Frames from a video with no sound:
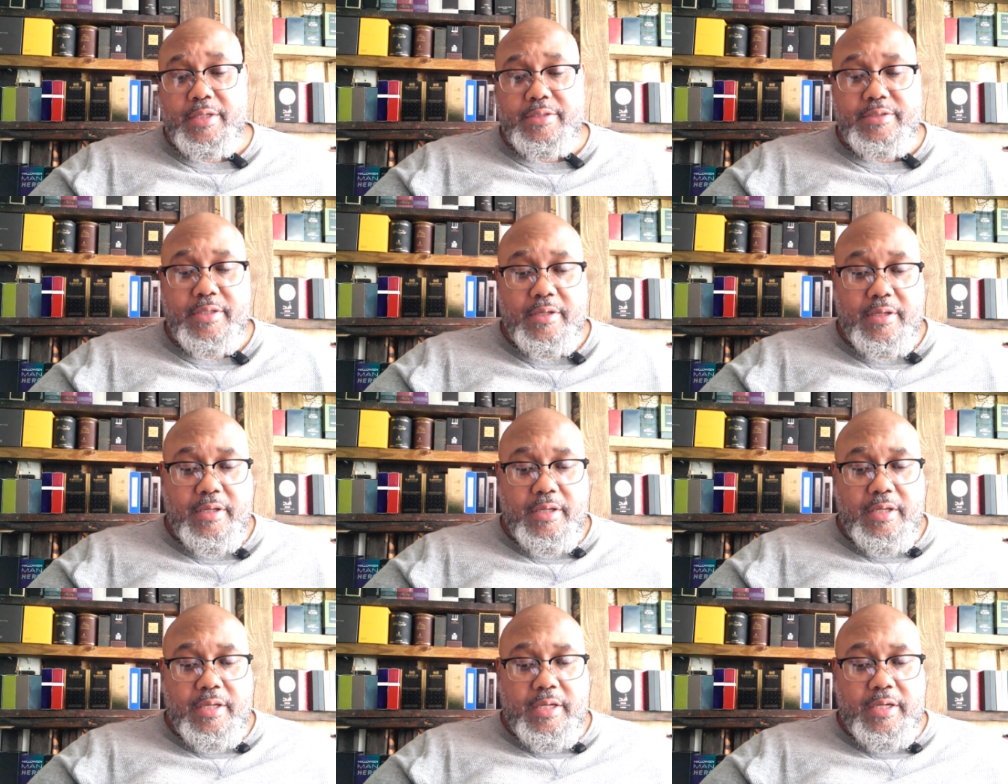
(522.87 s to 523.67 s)
And
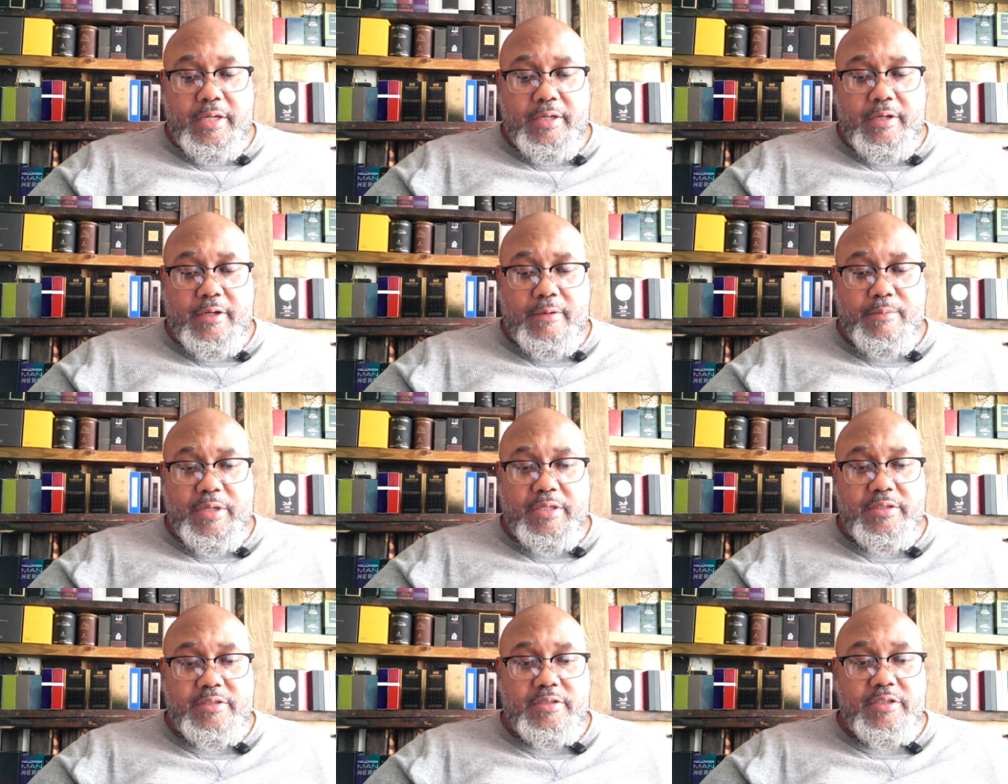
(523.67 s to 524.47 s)
um, it is the new
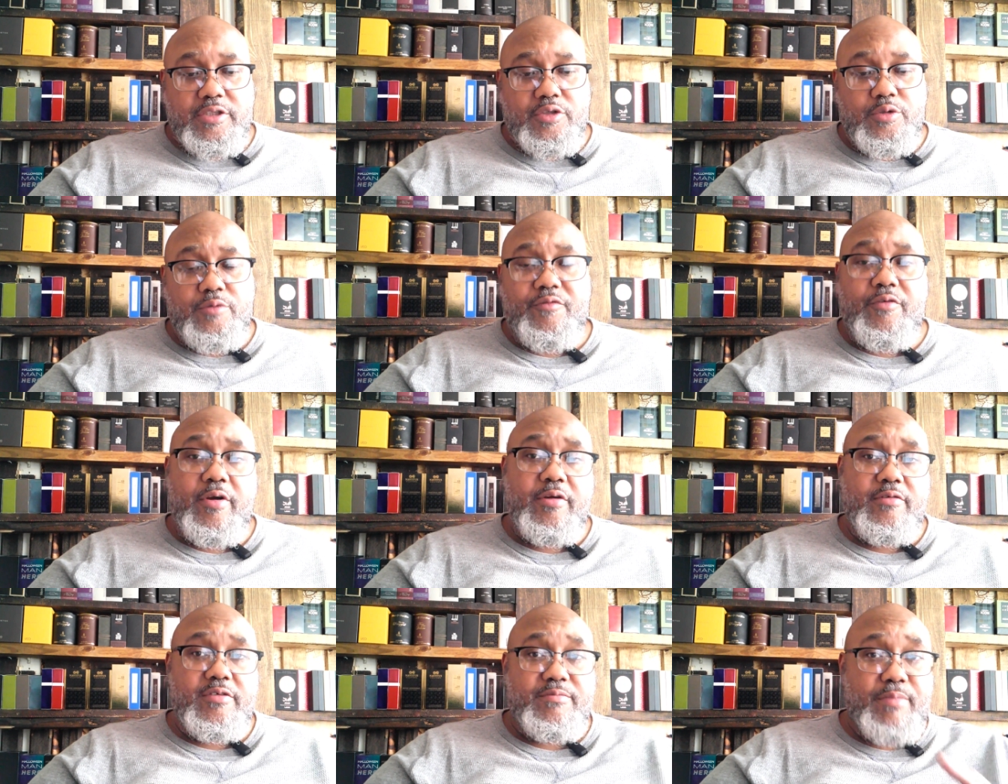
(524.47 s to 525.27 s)
fragrance by
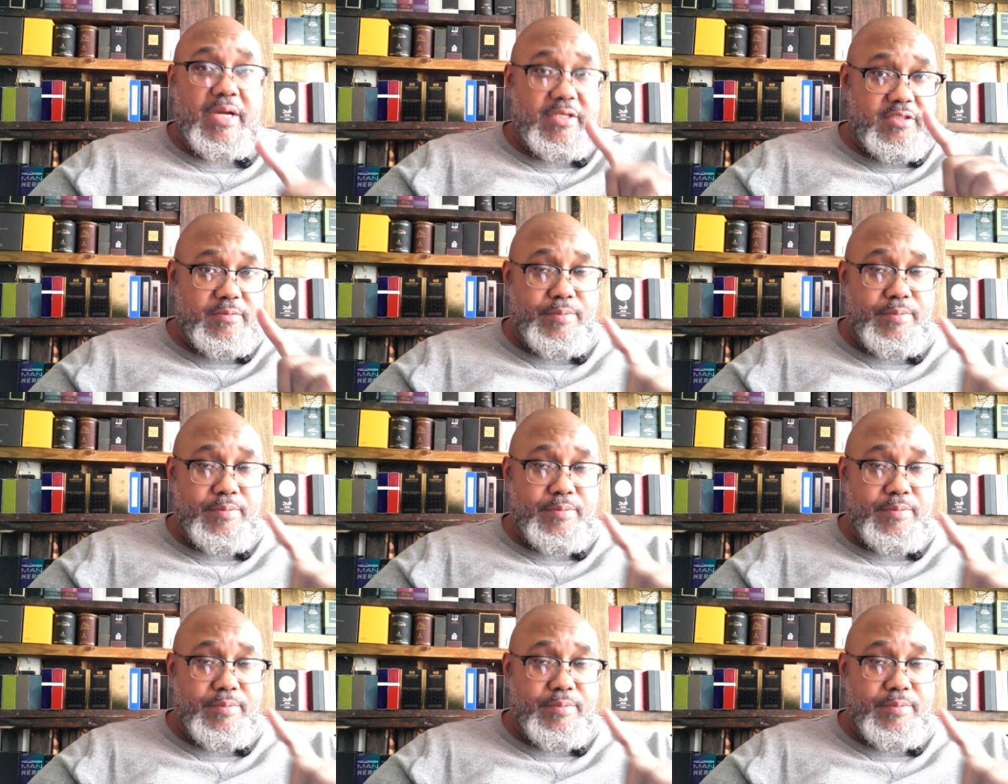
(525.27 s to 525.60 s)
Geparlys.